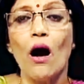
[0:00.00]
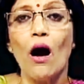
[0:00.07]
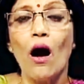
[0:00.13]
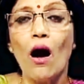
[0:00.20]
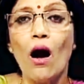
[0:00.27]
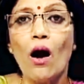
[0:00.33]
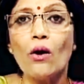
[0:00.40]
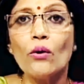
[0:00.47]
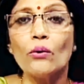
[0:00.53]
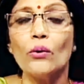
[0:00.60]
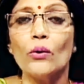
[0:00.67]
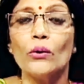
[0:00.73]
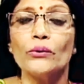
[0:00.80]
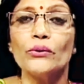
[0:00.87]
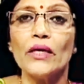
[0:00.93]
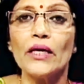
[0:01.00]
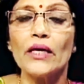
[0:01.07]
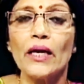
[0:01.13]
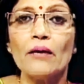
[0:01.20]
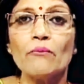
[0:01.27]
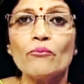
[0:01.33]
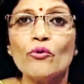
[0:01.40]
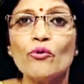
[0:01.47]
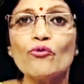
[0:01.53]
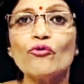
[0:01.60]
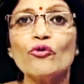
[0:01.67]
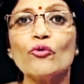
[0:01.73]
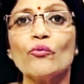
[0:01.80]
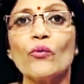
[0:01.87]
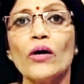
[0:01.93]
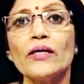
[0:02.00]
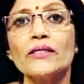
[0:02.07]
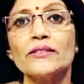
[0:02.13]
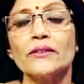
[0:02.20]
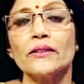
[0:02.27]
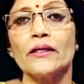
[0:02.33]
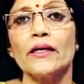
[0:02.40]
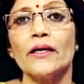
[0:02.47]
how they can move towards